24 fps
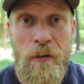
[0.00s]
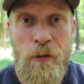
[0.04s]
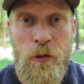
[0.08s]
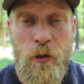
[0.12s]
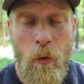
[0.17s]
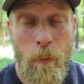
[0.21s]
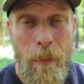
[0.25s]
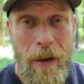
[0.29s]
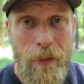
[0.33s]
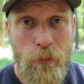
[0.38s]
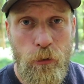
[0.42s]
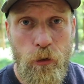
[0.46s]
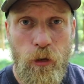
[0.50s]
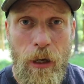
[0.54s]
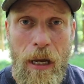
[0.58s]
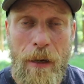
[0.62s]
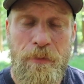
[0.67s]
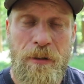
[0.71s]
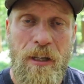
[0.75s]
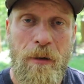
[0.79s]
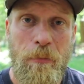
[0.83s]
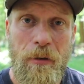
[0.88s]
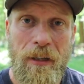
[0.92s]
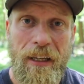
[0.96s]
So mouse
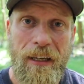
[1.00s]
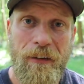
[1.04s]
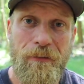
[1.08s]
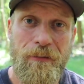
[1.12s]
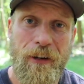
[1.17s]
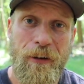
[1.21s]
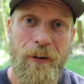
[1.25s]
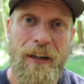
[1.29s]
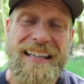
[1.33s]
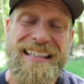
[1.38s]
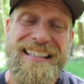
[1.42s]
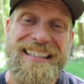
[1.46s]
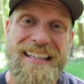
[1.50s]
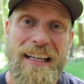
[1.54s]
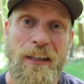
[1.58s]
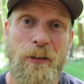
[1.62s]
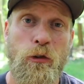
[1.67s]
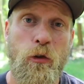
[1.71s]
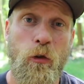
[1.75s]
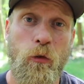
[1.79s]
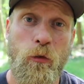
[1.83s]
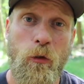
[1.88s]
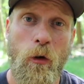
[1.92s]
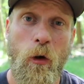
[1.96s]
traps can play a very
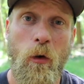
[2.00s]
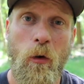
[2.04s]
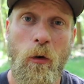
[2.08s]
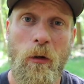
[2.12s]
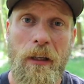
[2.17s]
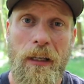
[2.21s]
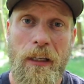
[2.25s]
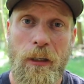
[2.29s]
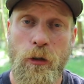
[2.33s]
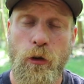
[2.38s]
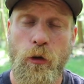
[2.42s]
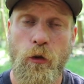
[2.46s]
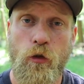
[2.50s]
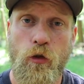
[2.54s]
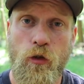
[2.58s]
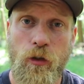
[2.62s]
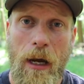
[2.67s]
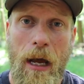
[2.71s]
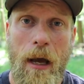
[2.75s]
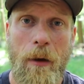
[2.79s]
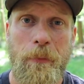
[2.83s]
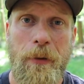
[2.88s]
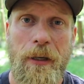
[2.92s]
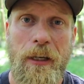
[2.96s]
essential role in your
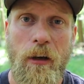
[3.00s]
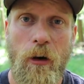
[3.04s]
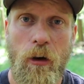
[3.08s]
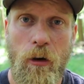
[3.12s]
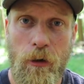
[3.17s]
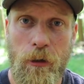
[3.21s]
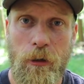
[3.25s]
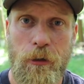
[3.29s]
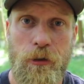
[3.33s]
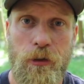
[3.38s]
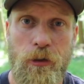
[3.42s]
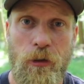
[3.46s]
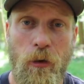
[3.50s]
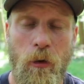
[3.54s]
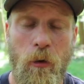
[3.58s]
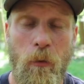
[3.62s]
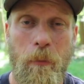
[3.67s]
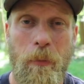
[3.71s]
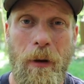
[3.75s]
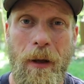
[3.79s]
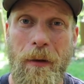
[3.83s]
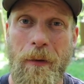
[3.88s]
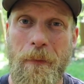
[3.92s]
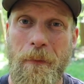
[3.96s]
trapping arsenal,
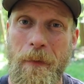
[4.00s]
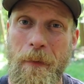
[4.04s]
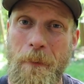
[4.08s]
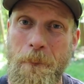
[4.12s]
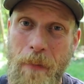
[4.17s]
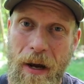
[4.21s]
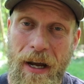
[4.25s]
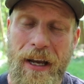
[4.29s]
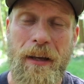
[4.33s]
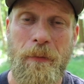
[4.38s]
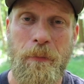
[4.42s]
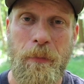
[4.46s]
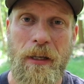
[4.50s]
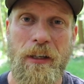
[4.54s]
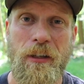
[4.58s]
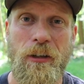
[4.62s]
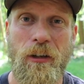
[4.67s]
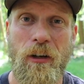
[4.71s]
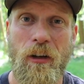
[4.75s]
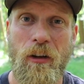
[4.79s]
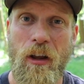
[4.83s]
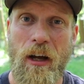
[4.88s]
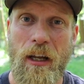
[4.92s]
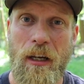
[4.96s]
but in my
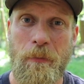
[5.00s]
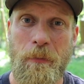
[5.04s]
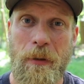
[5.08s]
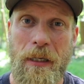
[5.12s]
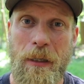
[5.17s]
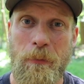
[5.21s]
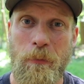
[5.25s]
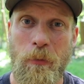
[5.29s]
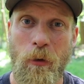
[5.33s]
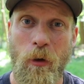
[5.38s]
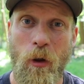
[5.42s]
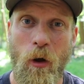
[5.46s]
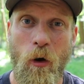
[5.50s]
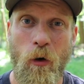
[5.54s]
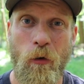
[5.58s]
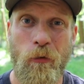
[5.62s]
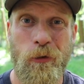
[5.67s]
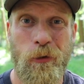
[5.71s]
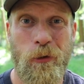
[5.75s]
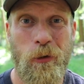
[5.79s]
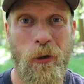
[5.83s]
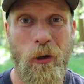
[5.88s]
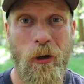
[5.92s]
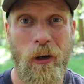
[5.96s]
opinion, a lot of people
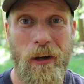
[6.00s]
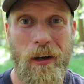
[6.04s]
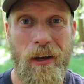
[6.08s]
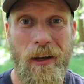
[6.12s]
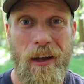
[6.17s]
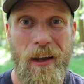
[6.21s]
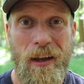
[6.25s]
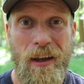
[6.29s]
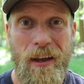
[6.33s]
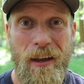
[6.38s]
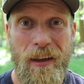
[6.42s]
overlook